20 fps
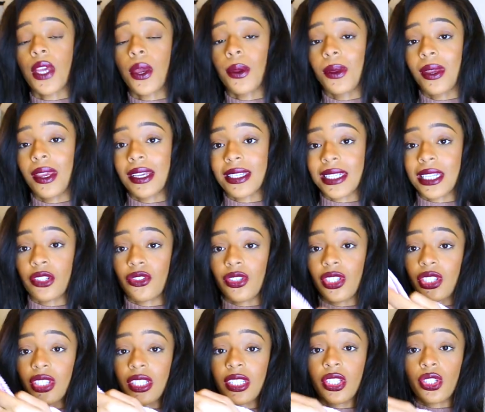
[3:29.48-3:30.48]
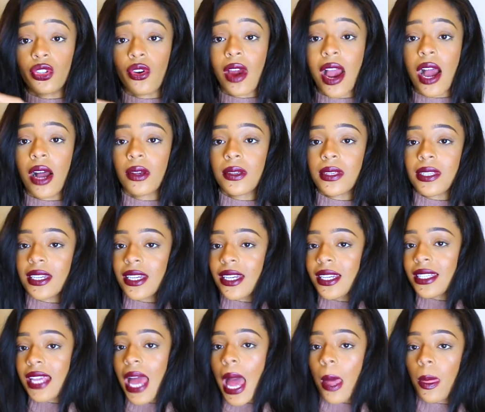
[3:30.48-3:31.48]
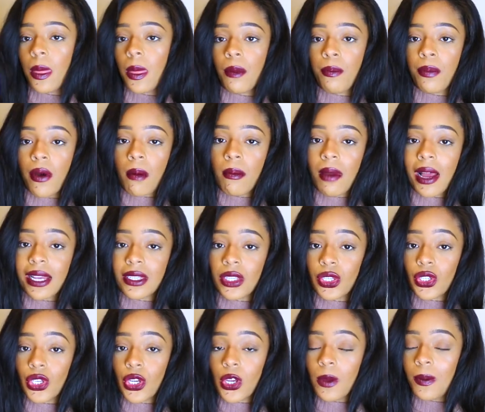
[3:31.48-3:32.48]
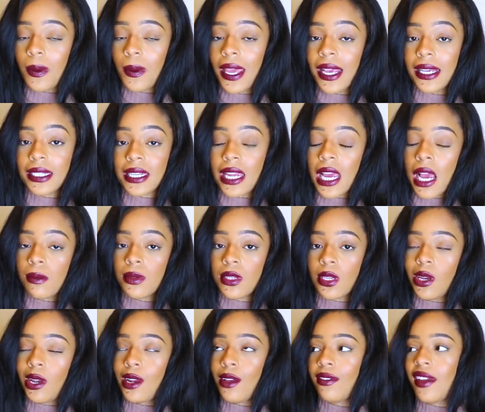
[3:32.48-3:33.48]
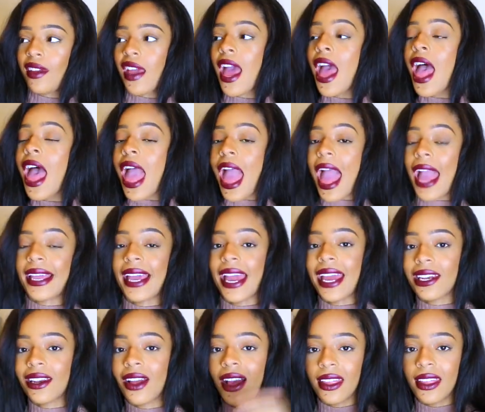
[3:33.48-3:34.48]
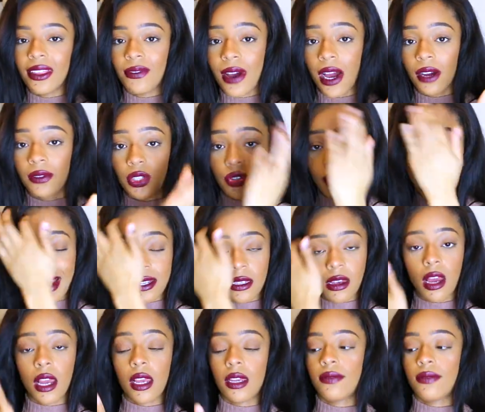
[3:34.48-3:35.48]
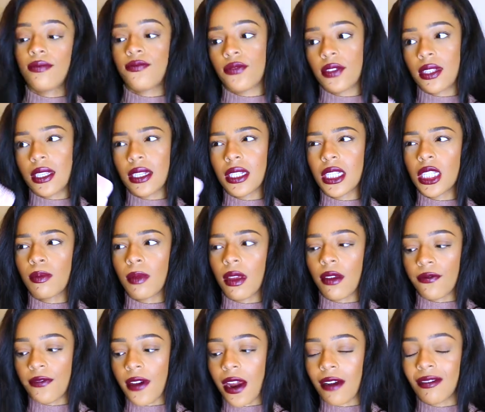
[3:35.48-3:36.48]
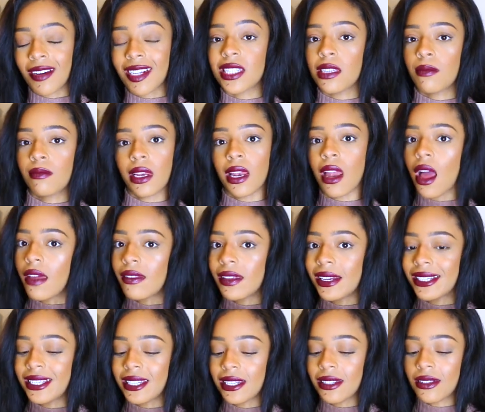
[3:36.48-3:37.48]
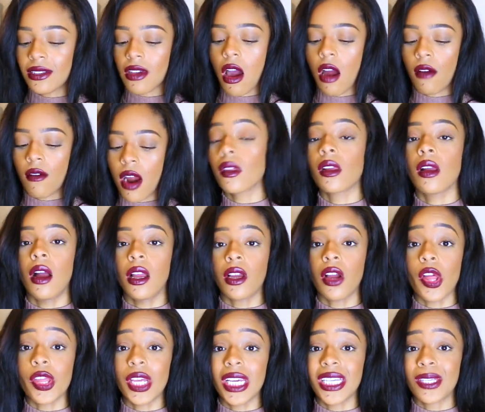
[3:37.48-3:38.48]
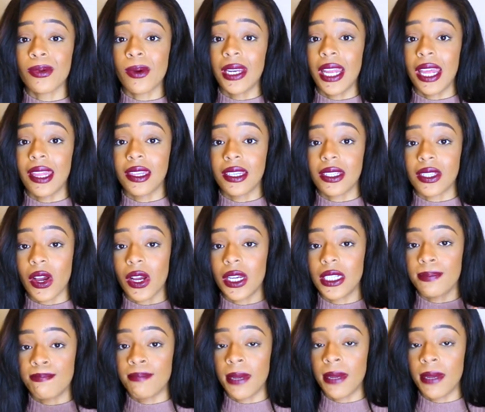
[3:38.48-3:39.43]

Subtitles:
So it is literally just the trousers and the bomber as a two-piece, and I absolutely love it. Again, like the velvet dress, I've seen something very similar like this in Zara. I got this one in the size